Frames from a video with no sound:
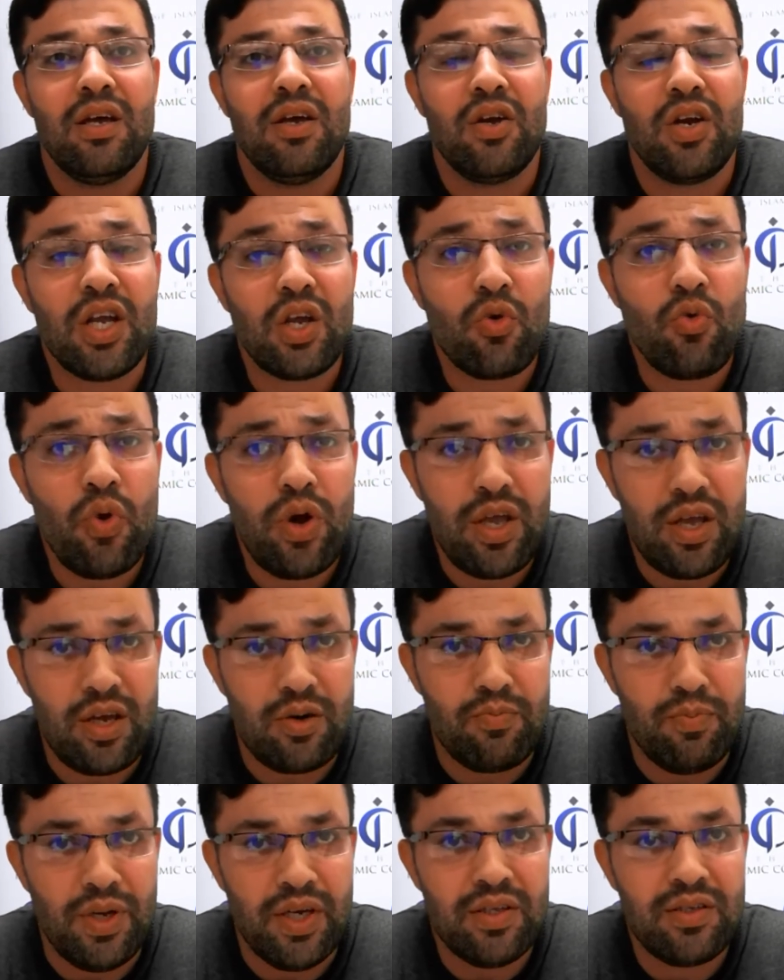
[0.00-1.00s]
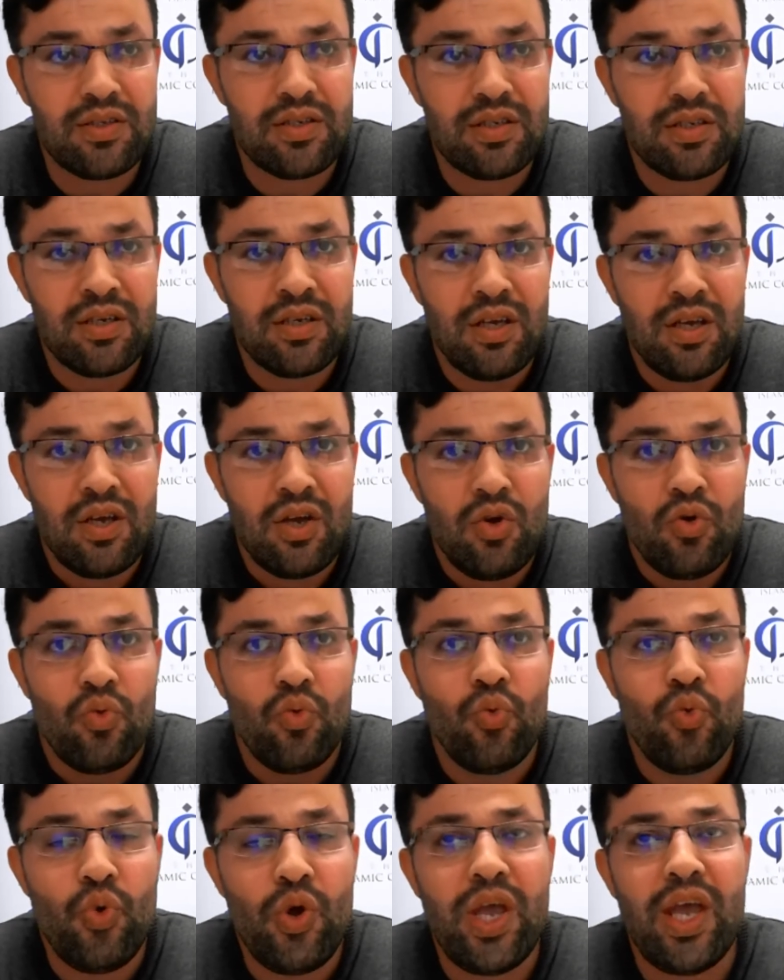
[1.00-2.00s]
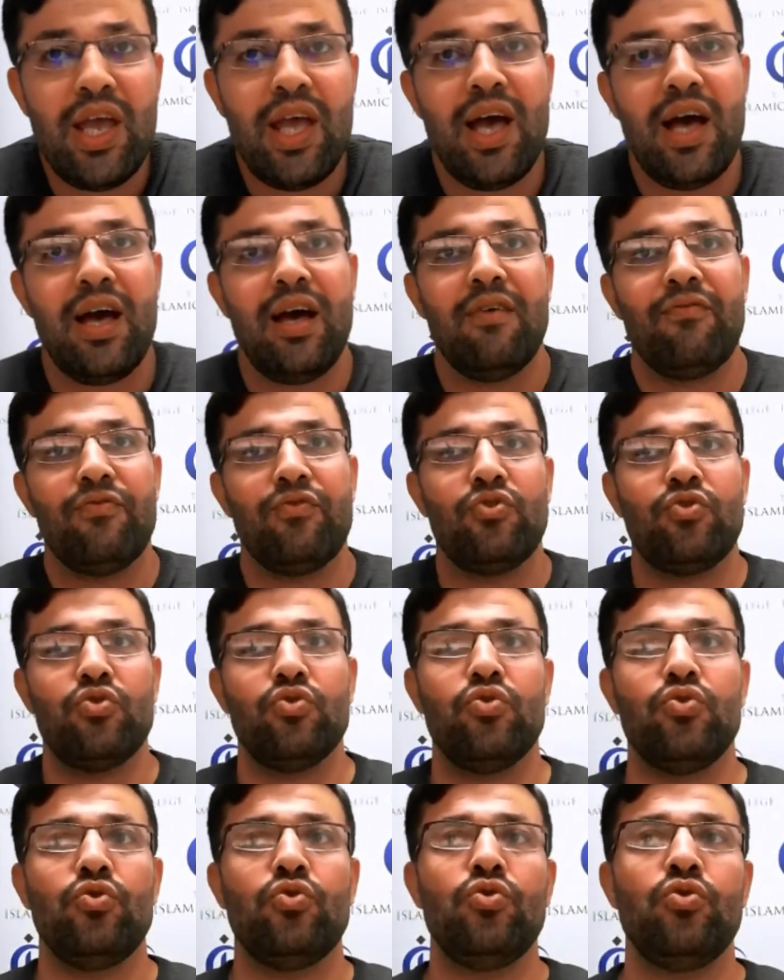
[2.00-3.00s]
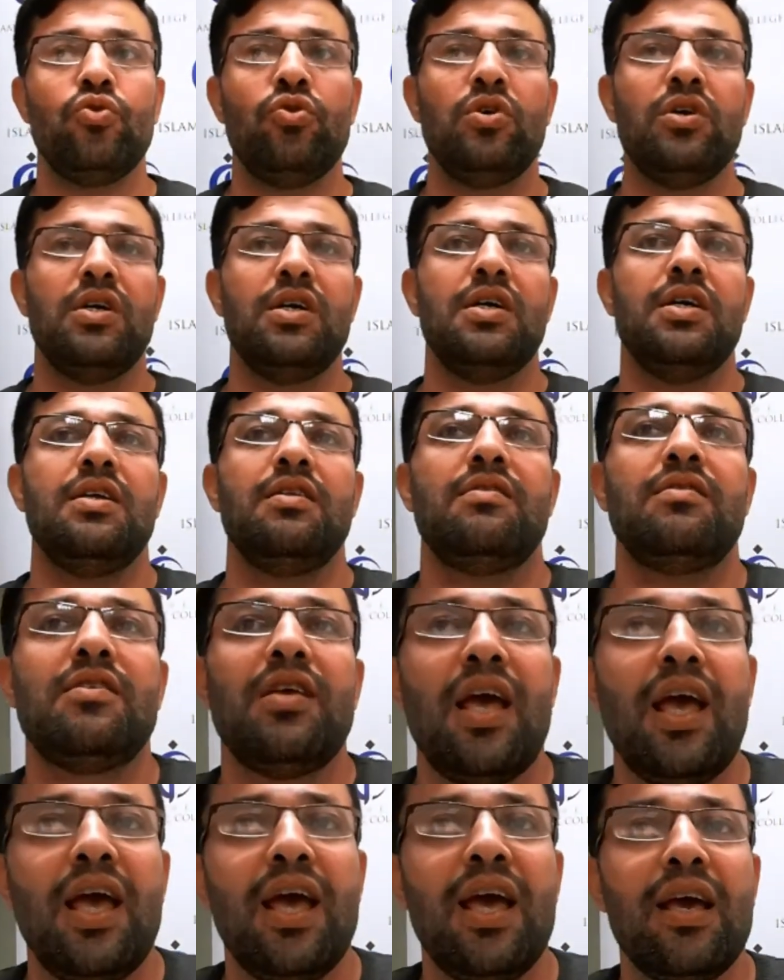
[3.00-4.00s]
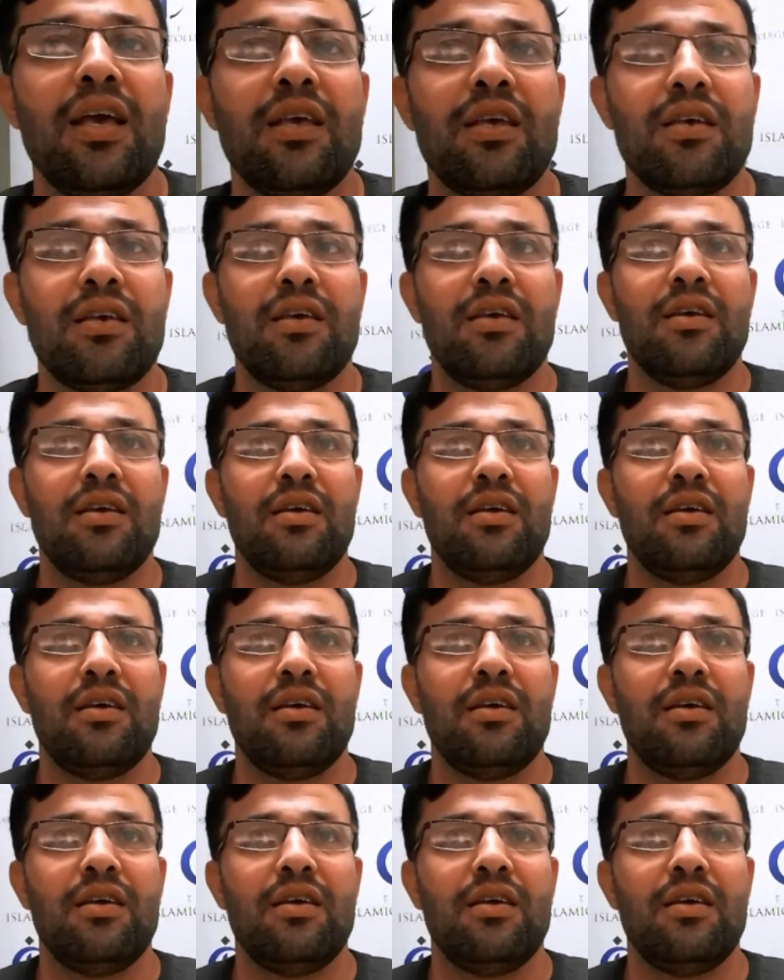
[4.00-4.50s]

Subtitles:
requirements, we have to take